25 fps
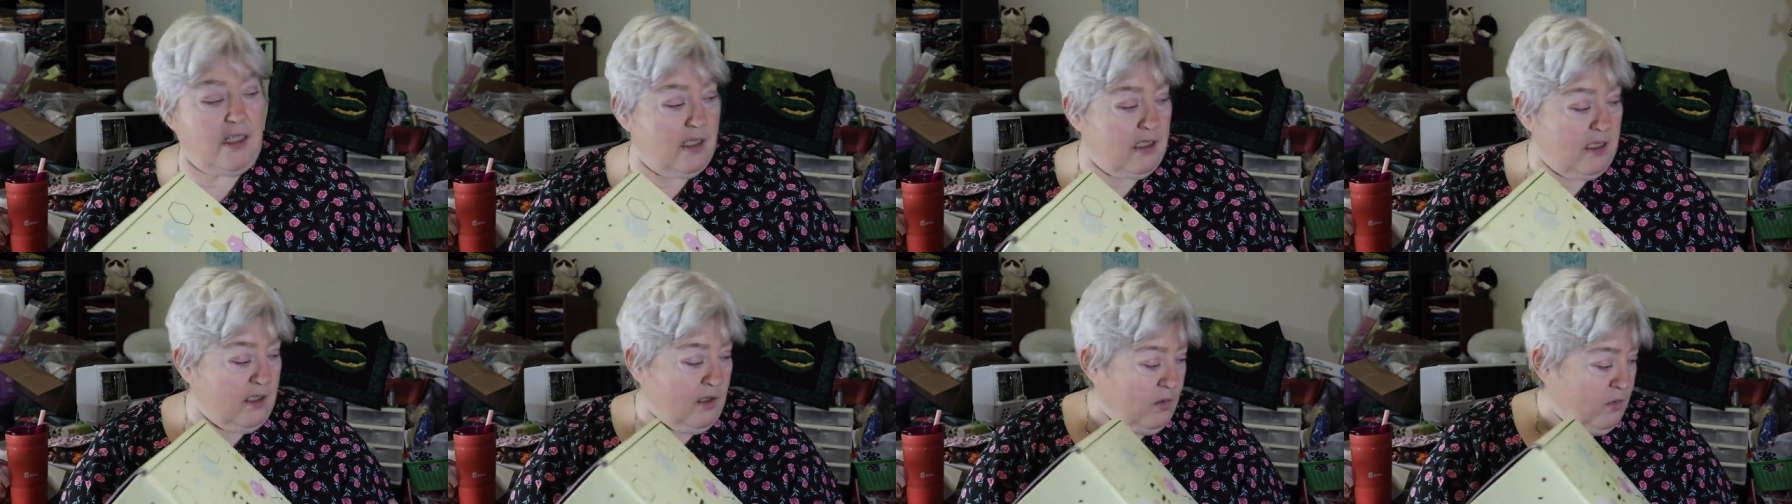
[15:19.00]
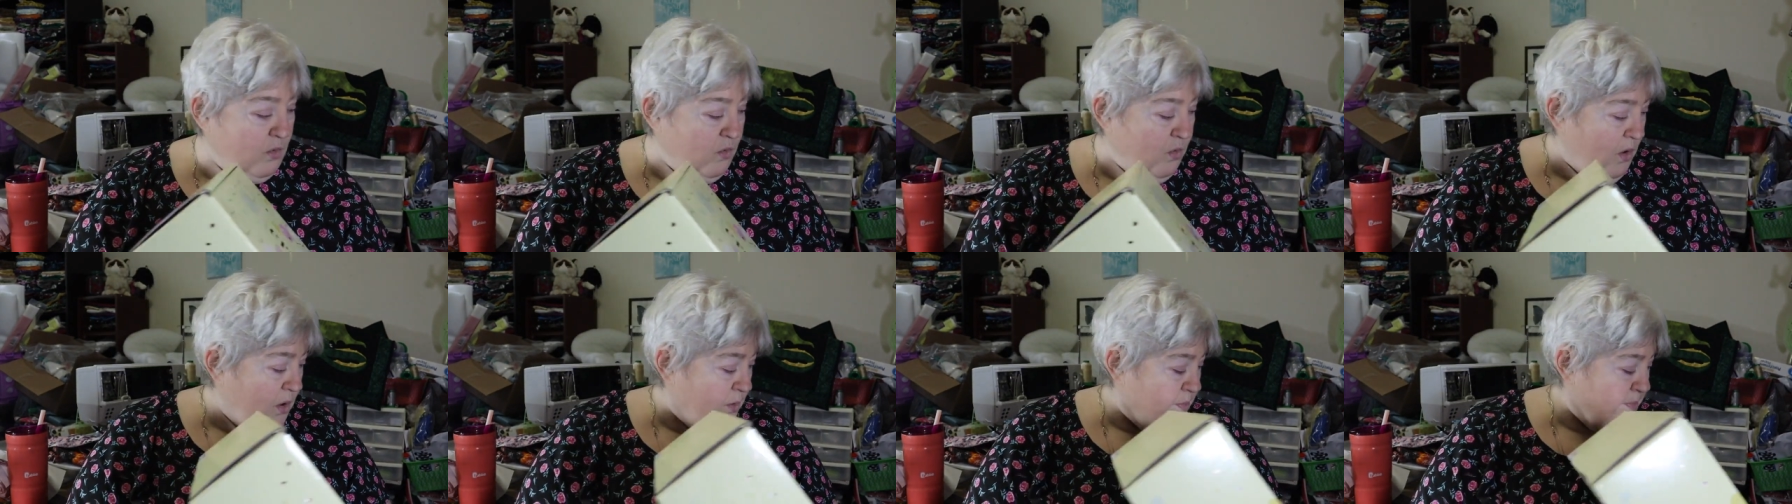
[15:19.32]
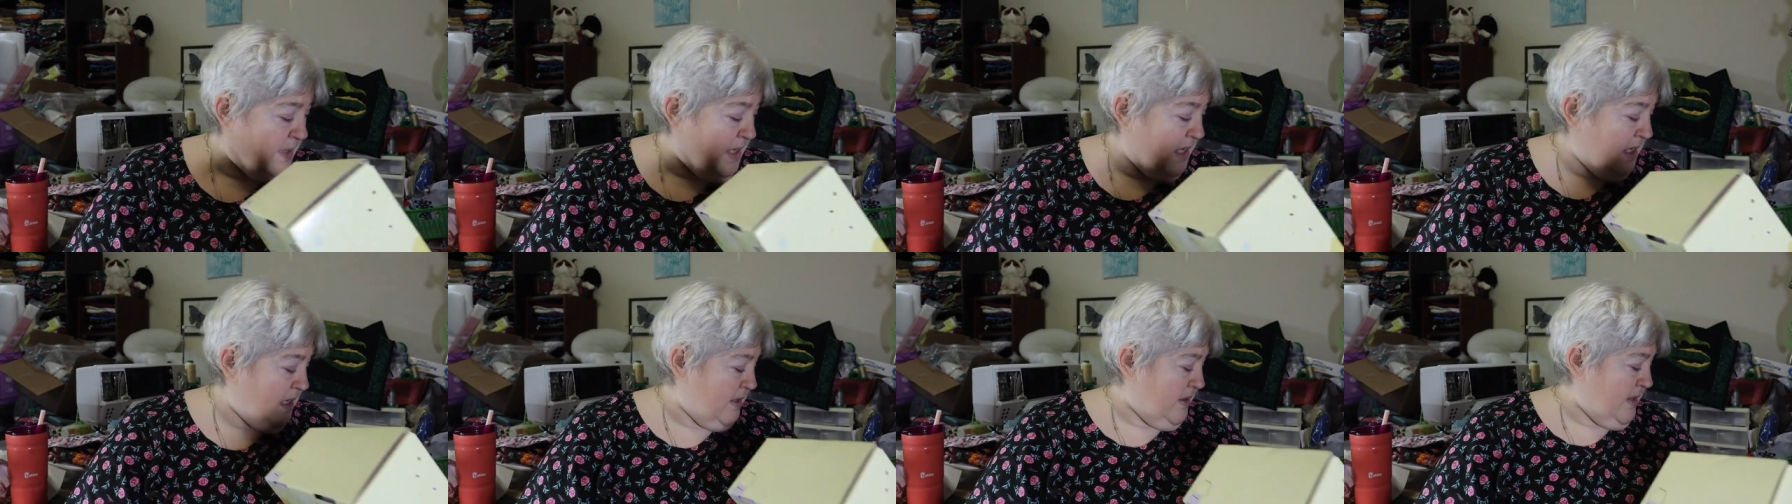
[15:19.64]
Don't quote
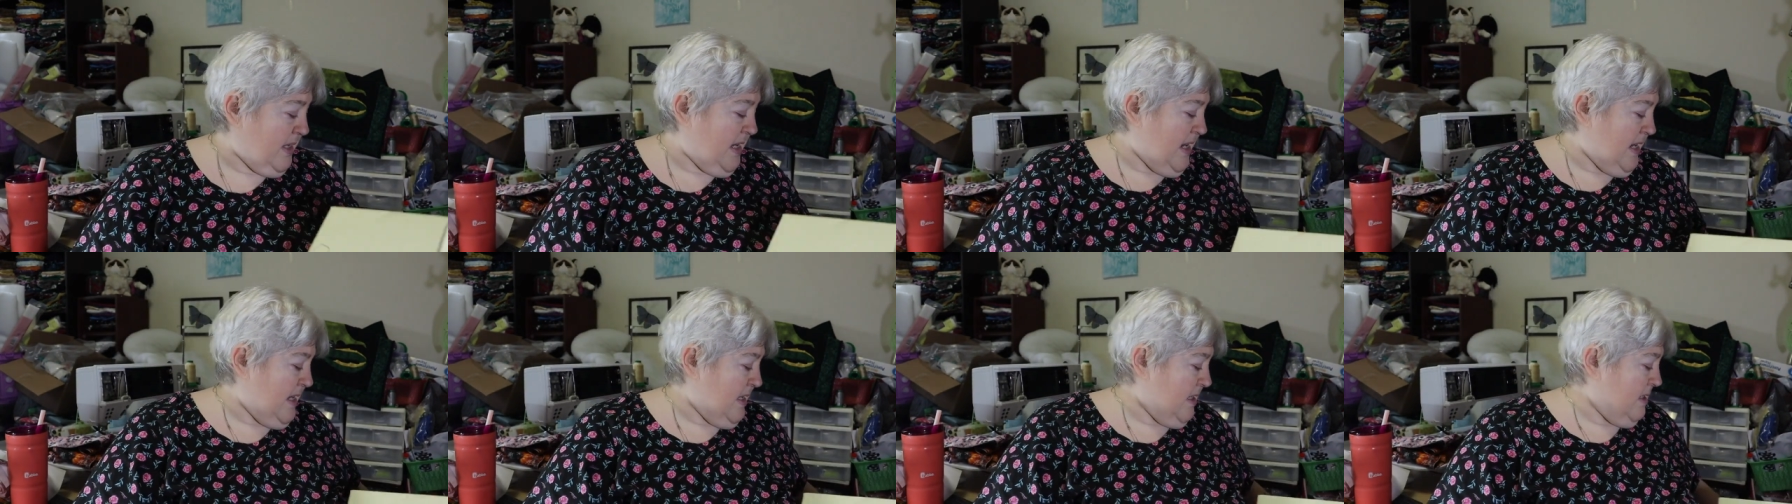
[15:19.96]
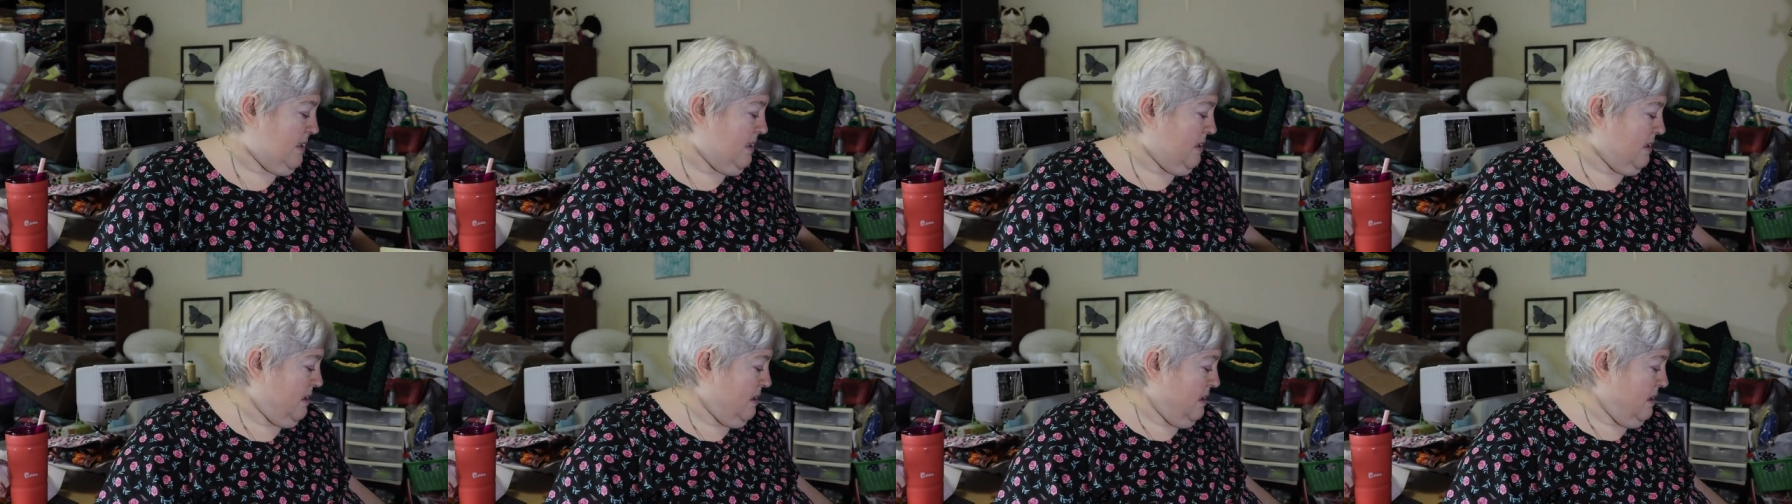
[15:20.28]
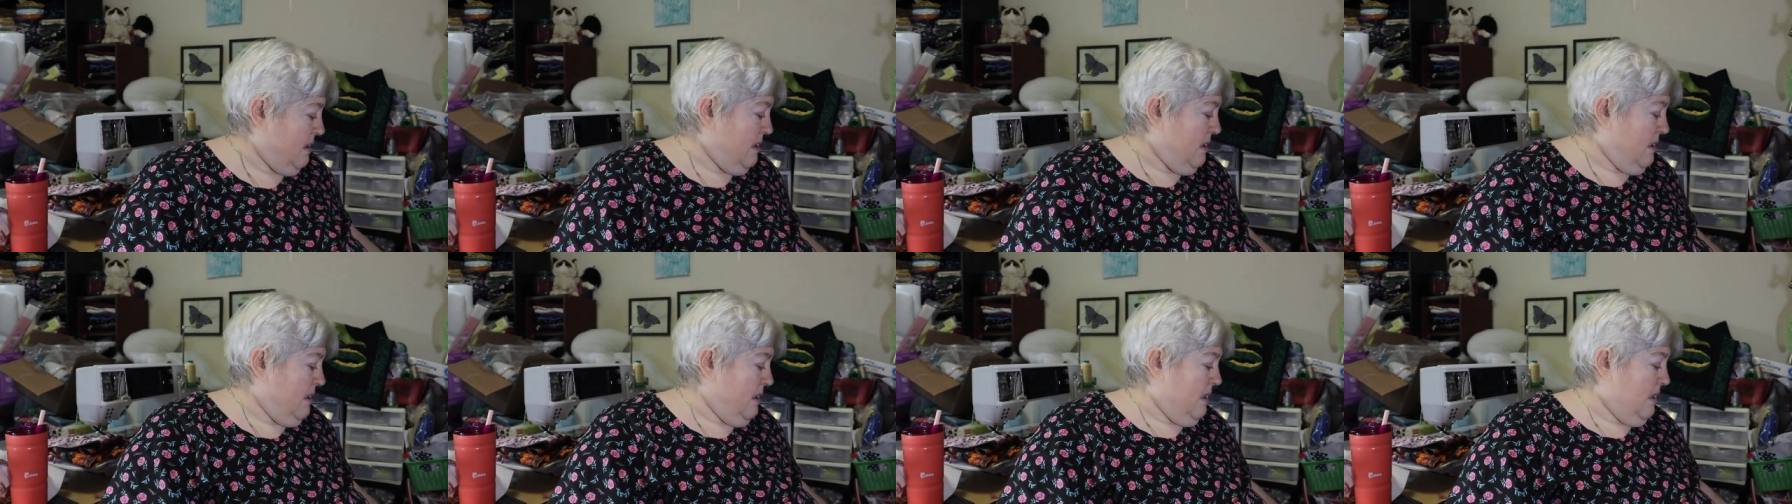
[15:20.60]
me on that,
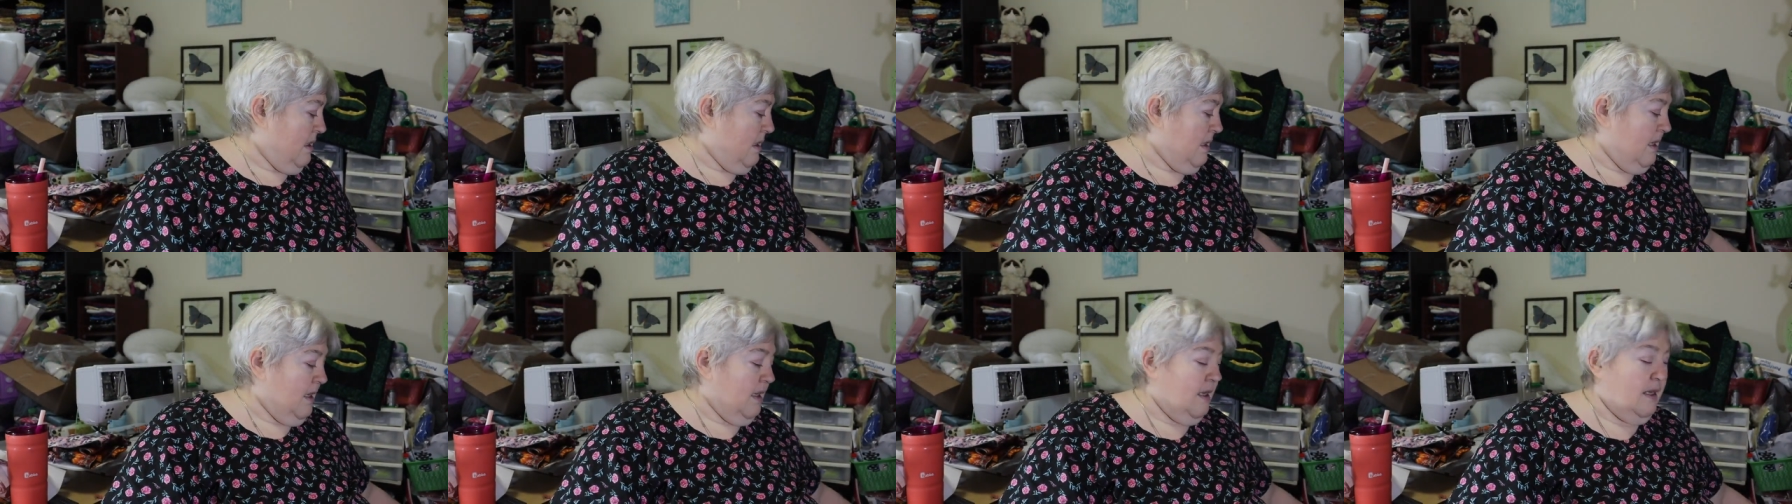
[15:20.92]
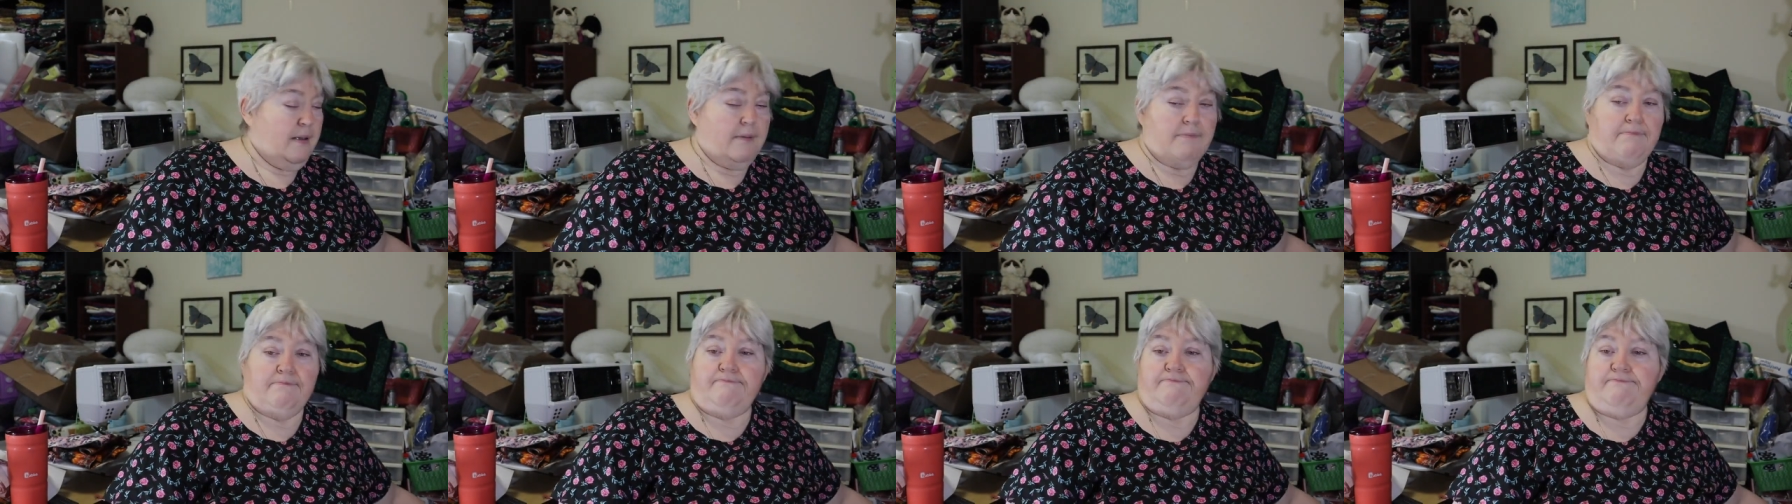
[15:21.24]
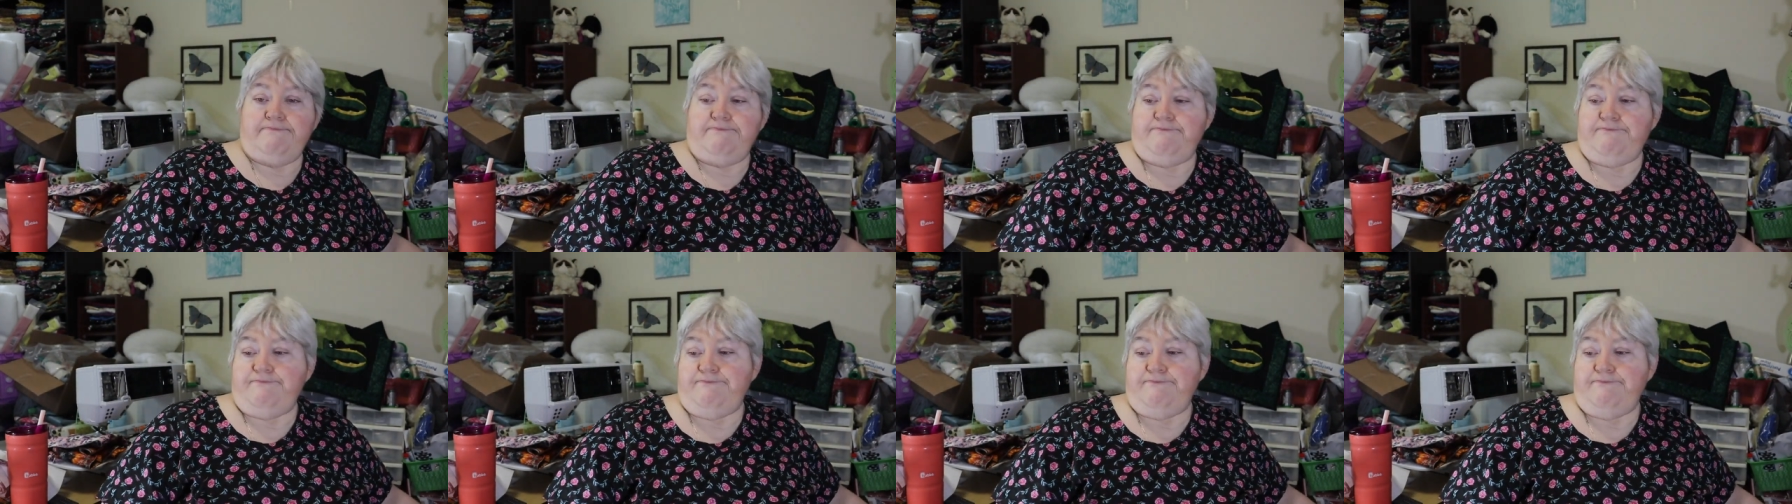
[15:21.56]
because